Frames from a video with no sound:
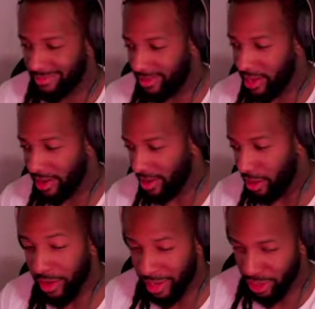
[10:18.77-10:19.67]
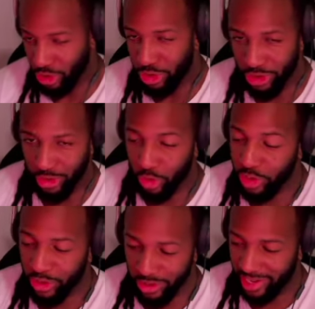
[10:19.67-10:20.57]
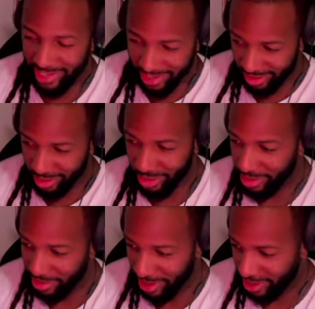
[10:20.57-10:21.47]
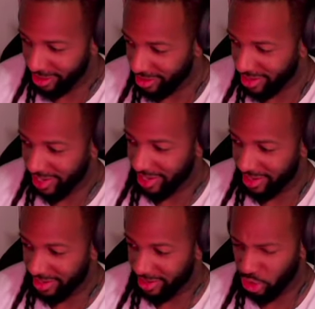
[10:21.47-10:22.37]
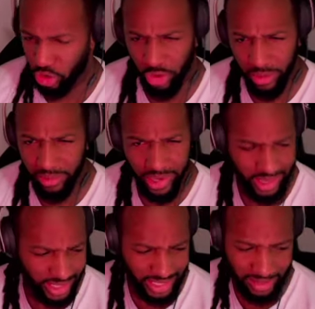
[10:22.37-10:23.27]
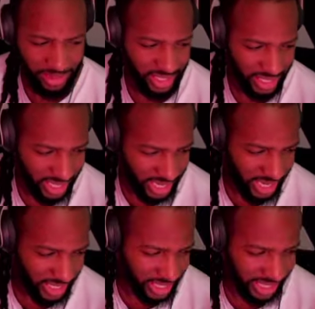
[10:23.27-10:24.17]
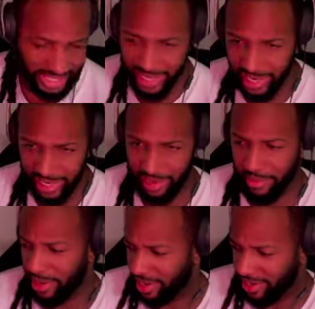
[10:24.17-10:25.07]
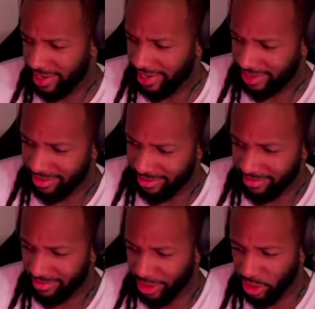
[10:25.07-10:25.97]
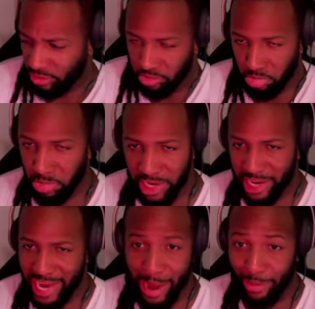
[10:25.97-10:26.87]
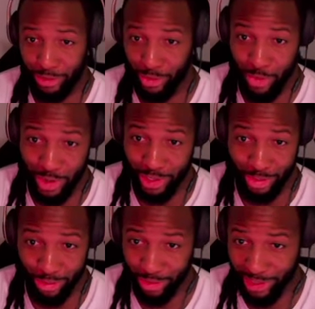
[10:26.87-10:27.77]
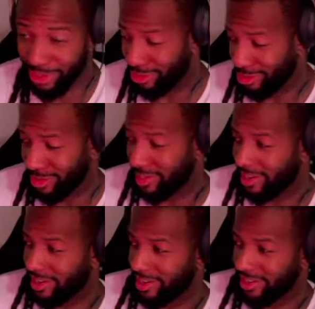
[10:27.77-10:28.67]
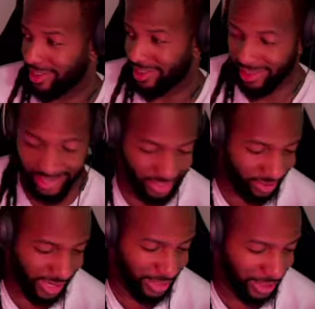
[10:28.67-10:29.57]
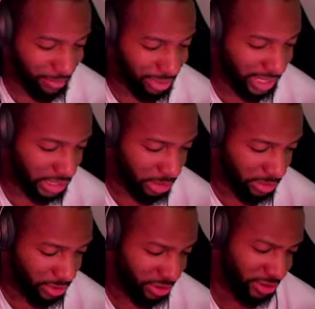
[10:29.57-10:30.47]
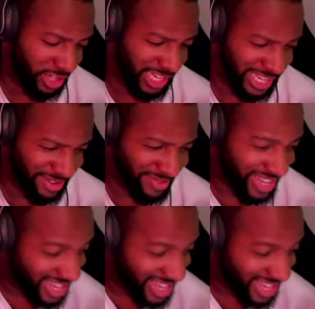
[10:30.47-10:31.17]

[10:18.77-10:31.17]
Like other than Udi, Udiu, like this dude, the blonde dude, is like Jugram, I think his name is. He's like second in command, and he's just in the captain's room with Shoot And Shoot like, oh yeah, you guys have blessed people in your team.